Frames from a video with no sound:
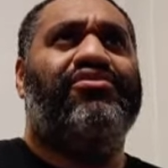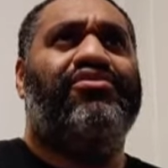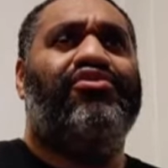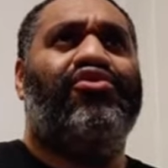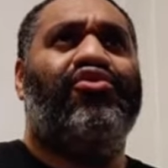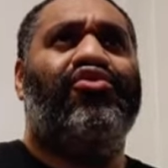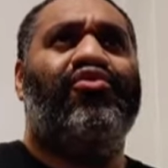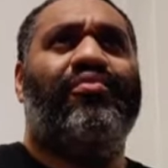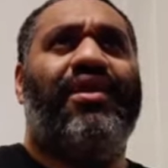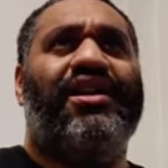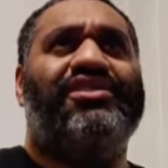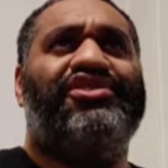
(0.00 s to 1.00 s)
do
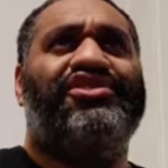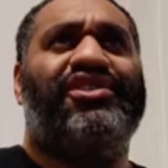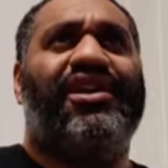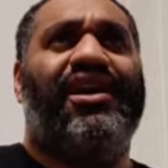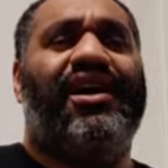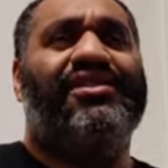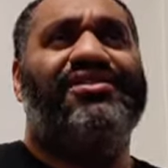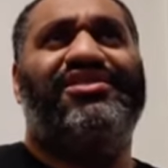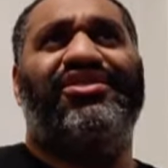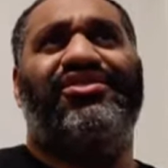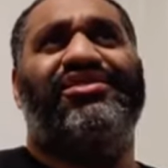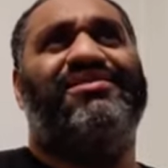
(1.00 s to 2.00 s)
much
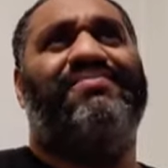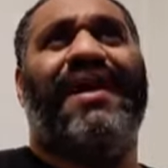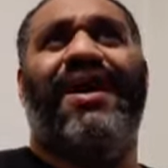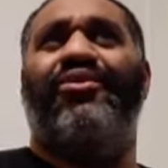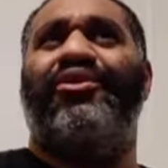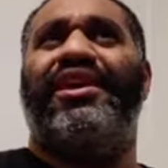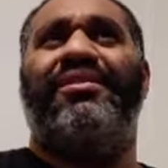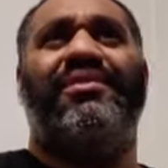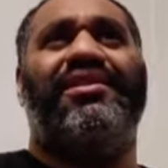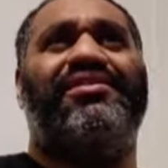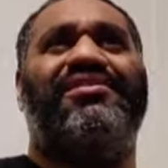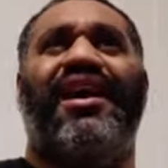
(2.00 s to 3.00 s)
until the spot where him
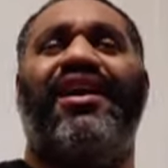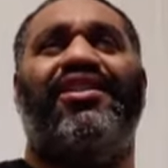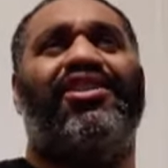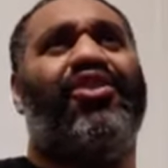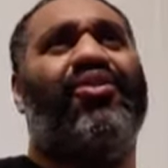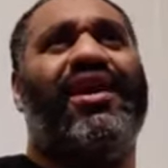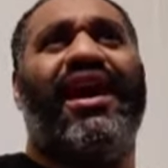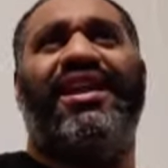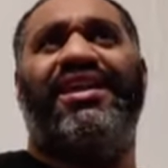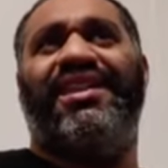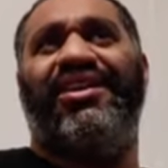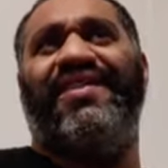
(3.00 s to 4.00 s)
and Tonga Loa got
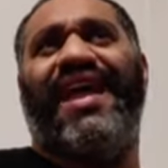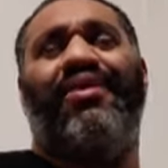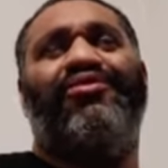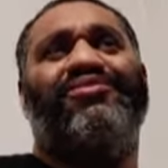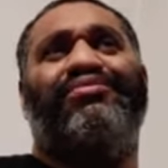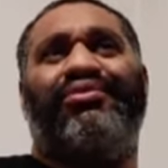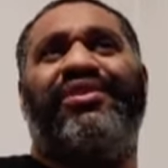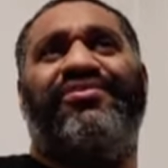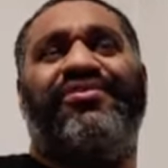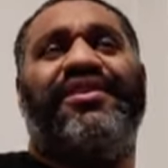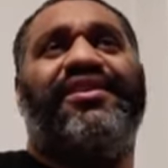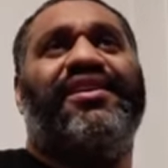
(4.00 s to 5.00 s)
in there, and that was brief,
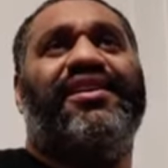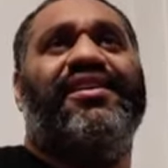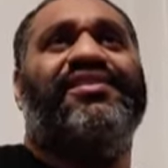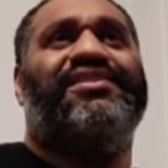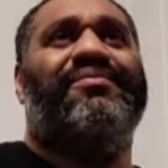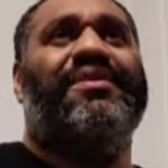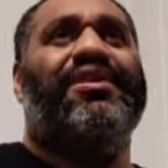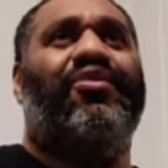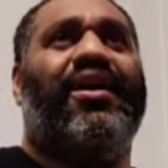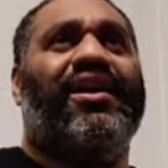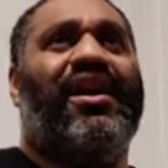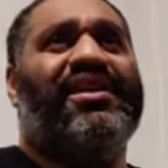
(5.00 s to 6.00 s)
to be
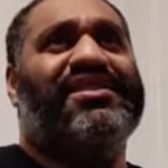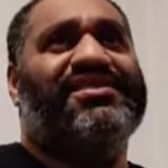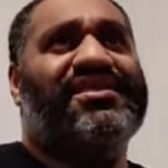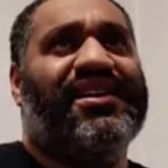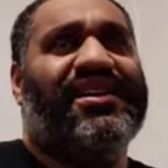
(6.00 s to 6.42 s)
quite honest.